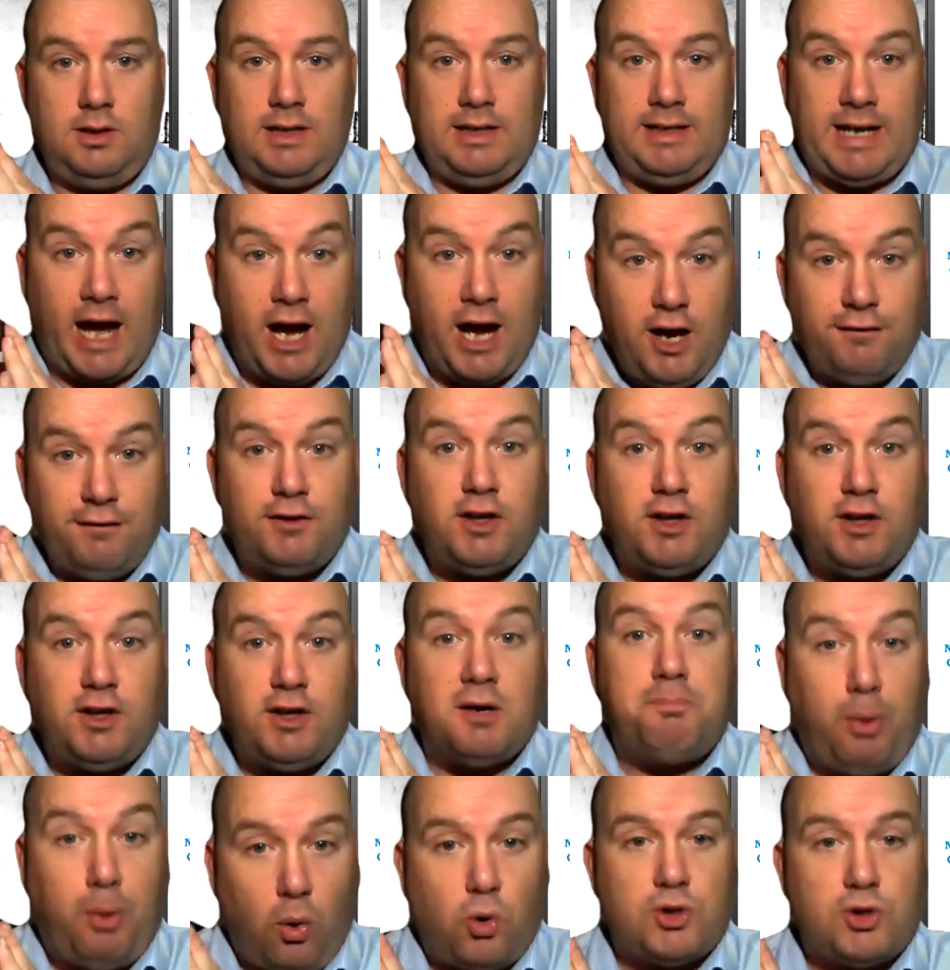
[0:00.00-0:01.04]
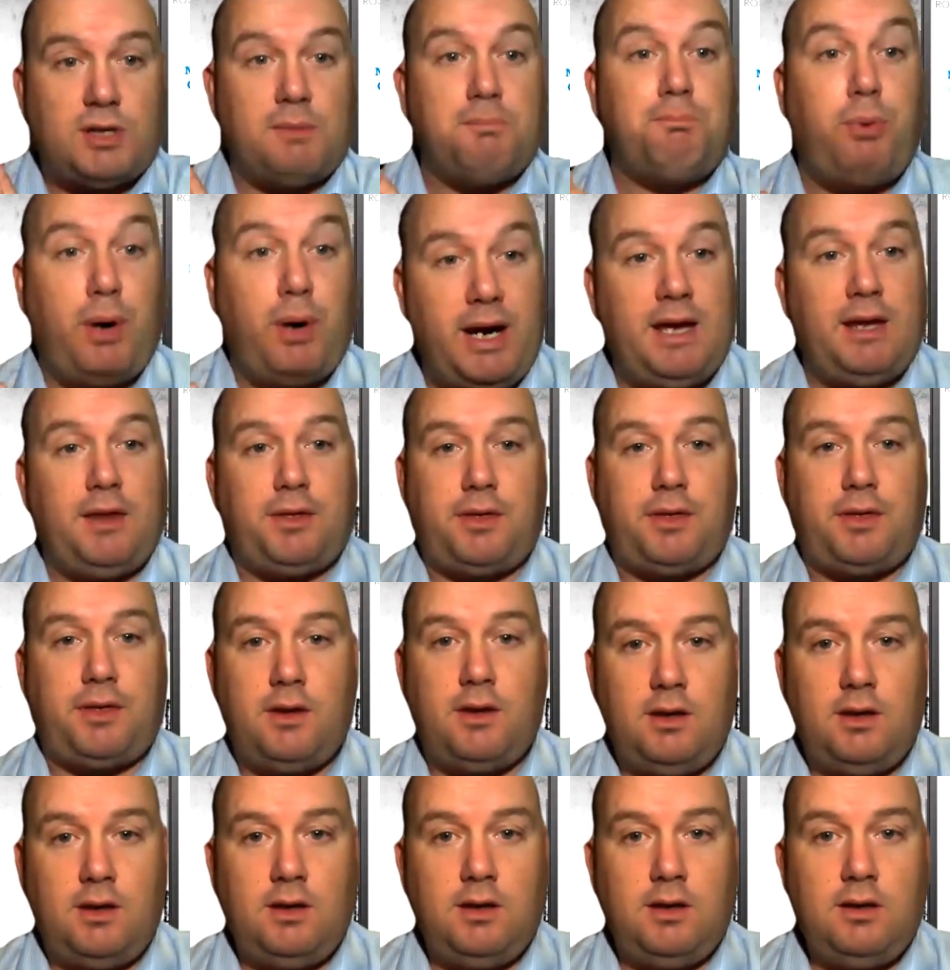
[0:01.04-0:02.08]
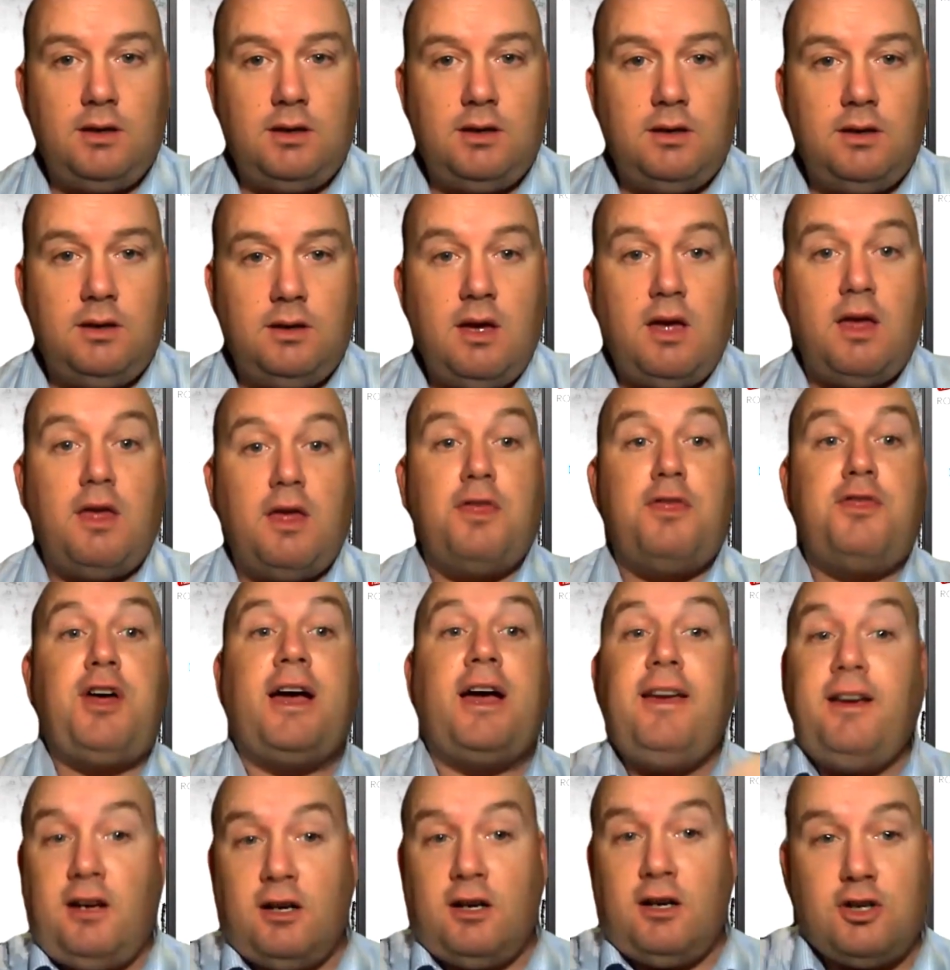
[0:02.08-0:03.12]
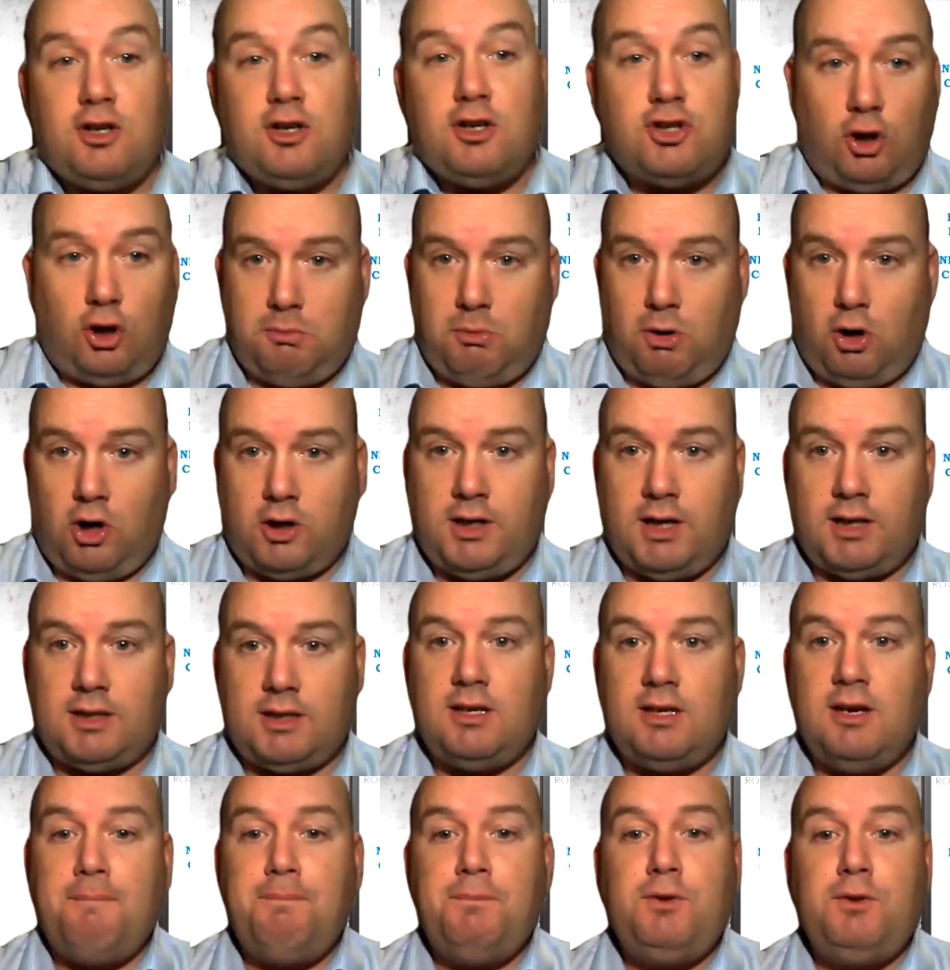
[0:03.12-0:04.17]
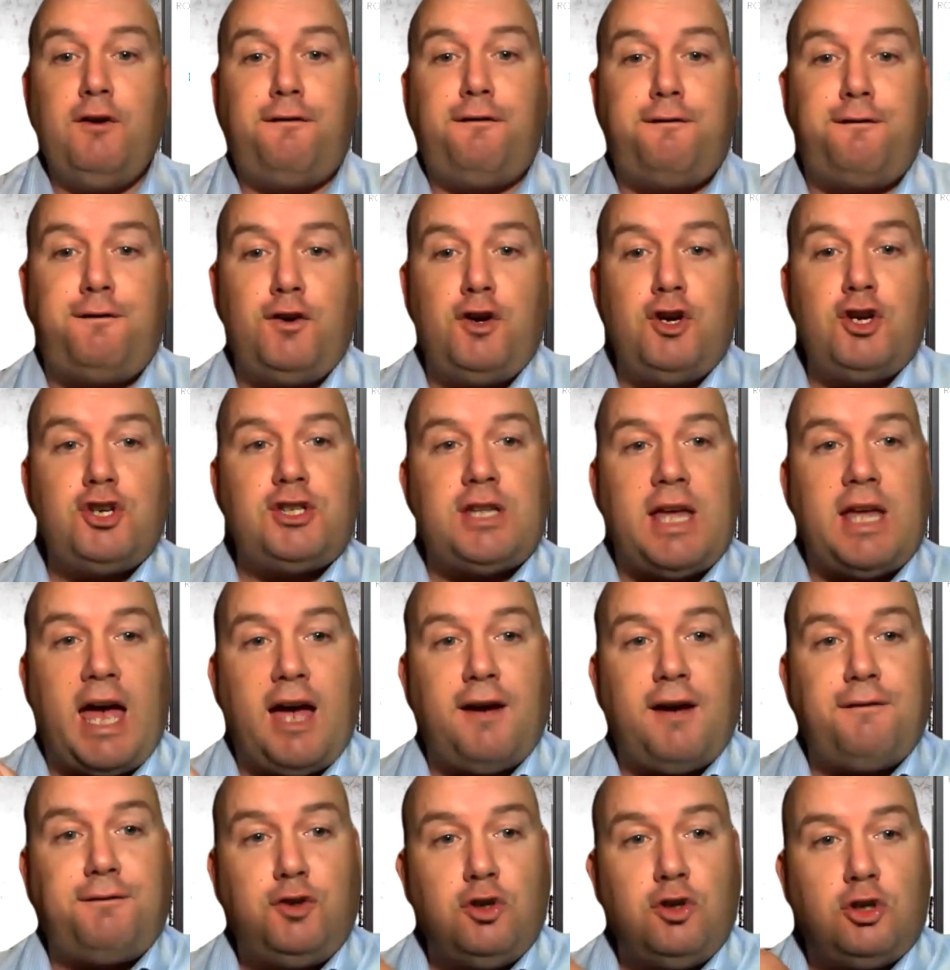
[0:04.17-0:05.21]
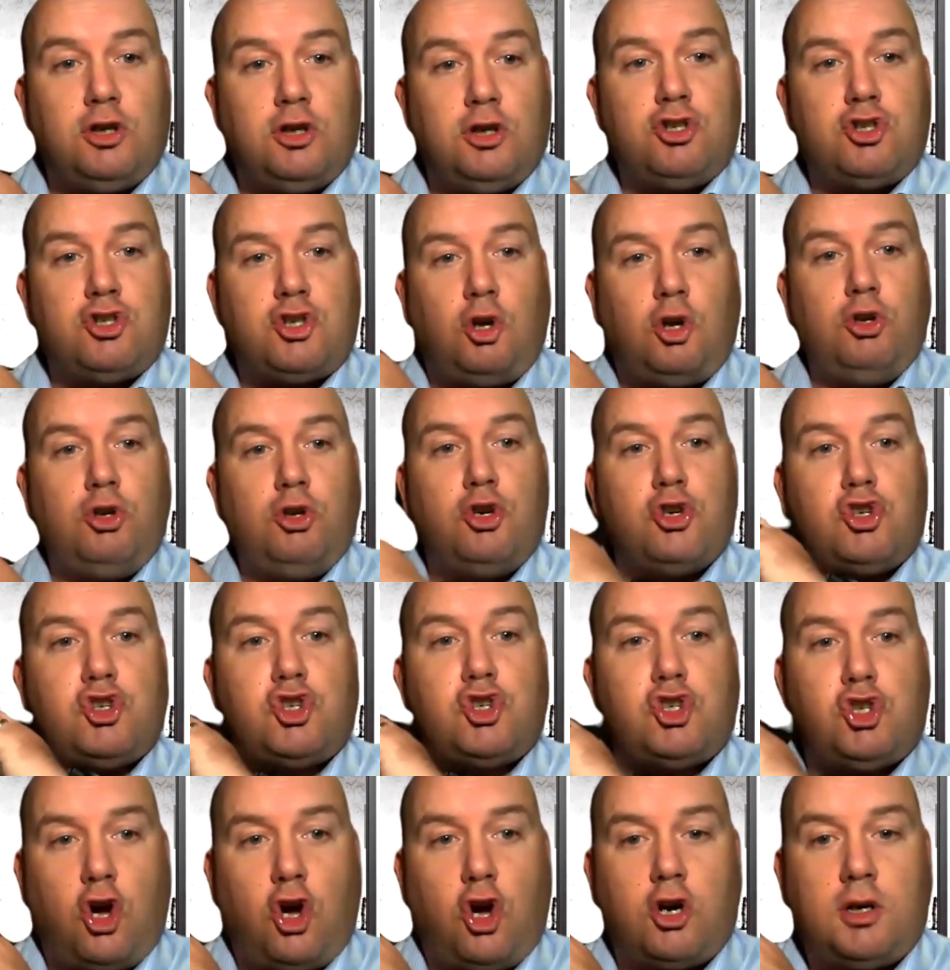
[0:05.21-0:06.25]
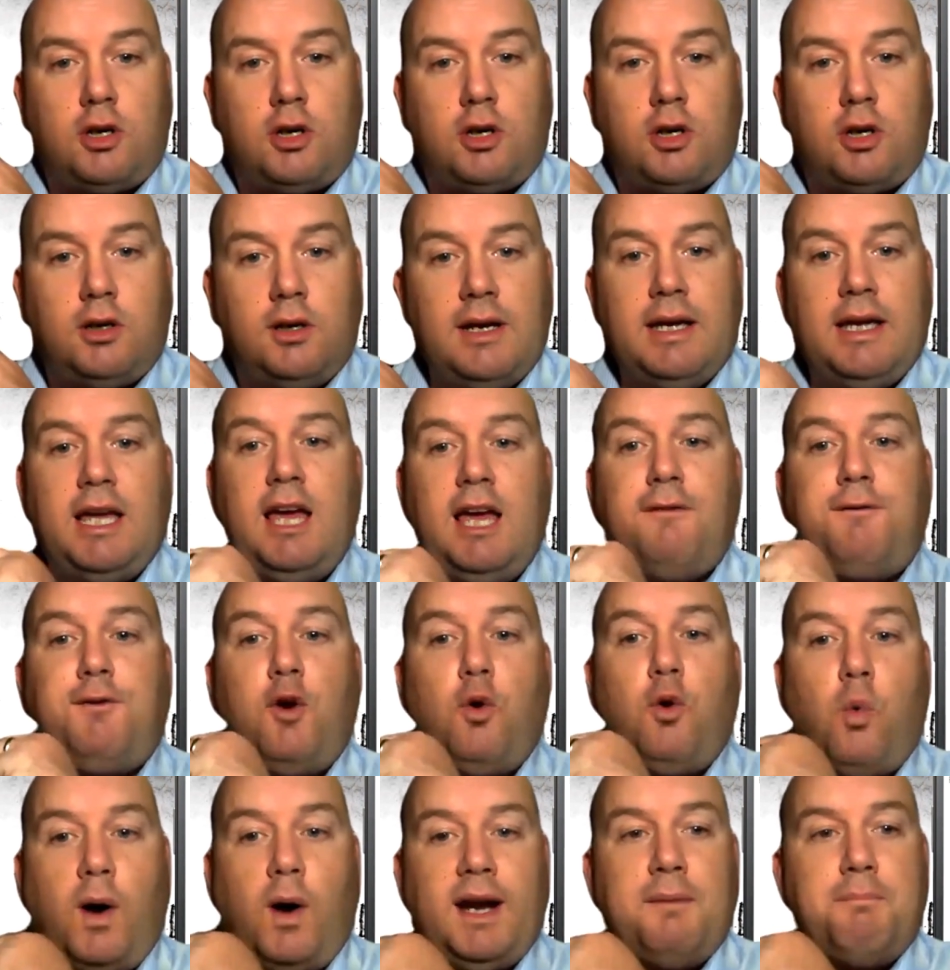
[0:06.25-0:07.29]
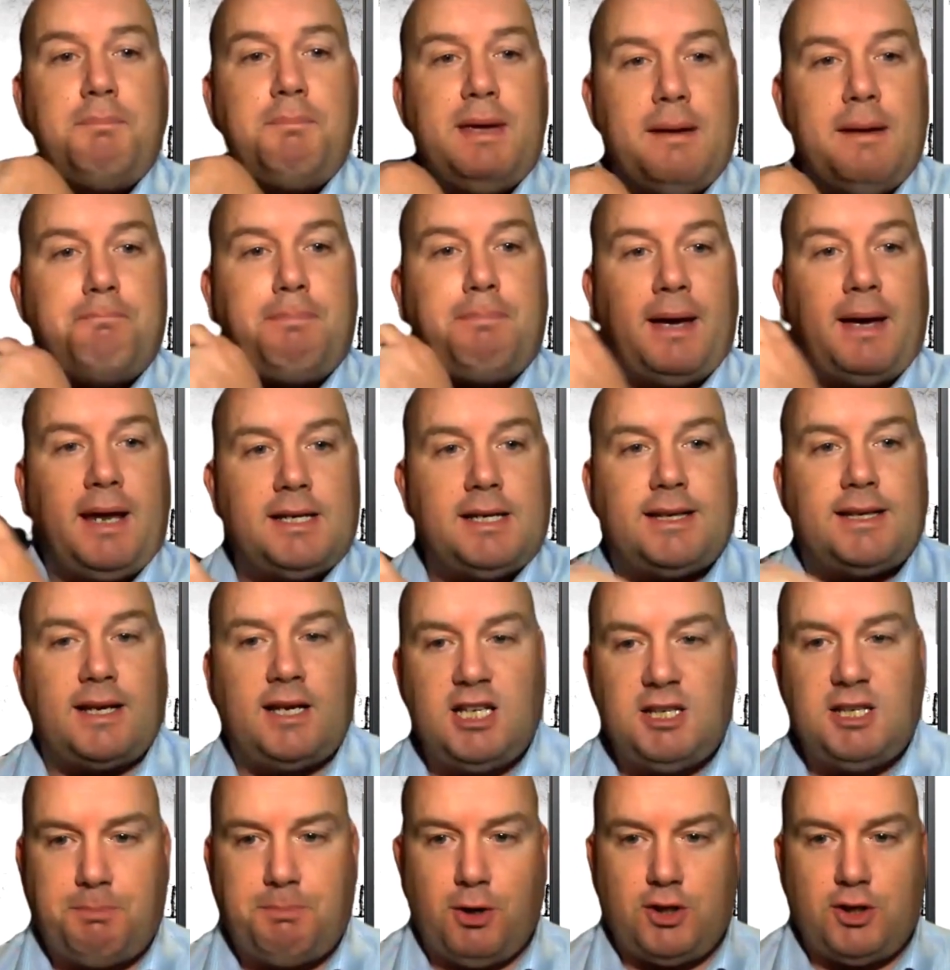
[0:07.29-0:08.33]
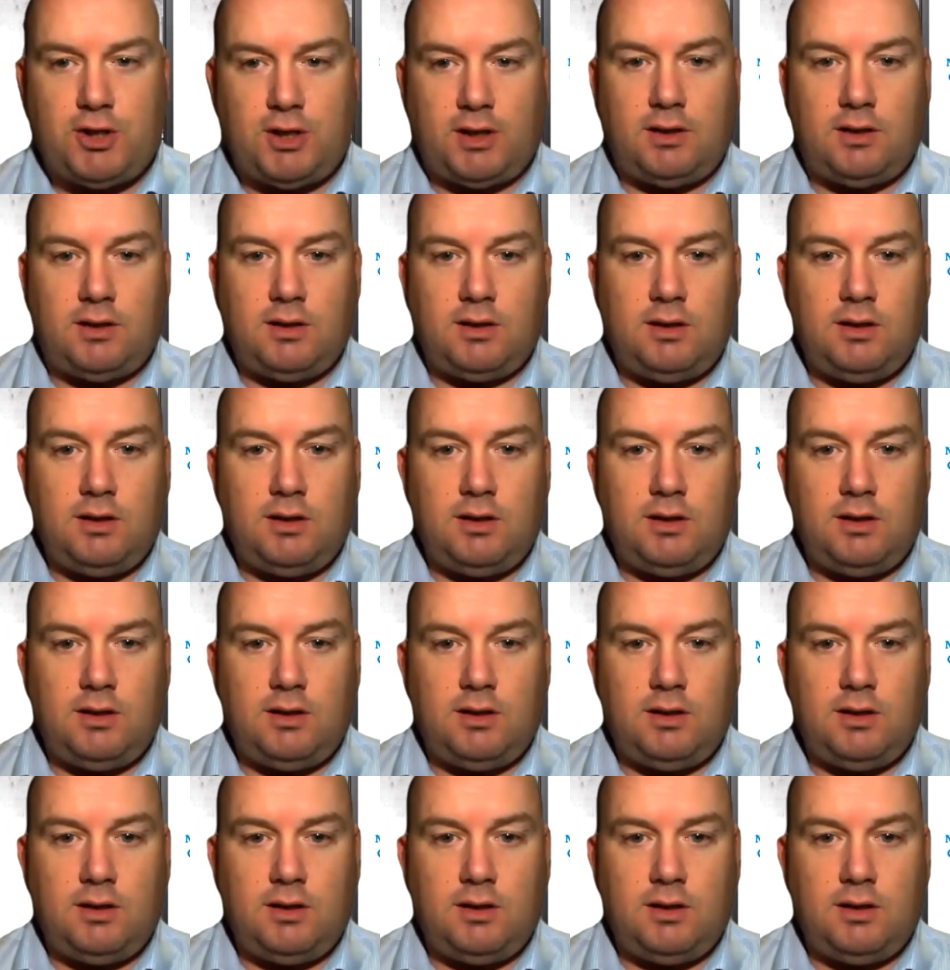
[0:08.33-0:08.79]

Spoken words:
Now you've got to pause and breathe. They control the market. You first have to control your stock if you want to be a better salesperson.